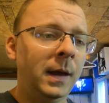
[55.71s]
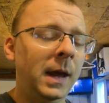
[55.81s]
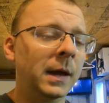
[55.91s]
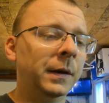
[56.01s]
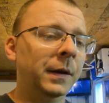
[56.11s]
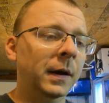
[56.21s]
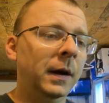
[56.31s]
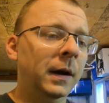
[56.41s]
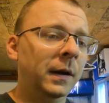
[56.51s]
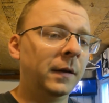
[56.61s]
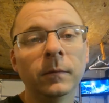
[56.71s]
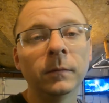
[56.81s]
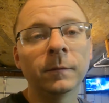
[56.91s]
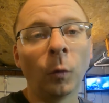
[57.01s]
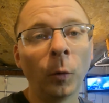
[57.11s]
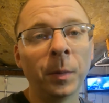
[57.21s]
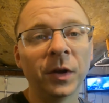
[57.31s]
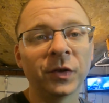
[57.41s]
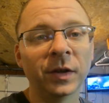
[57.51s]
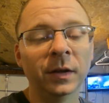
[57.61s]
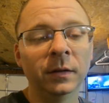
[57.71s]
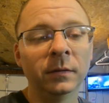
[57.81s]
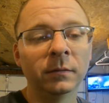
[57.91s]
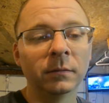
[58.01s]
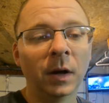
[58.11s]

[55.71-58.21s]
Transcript: And for piston,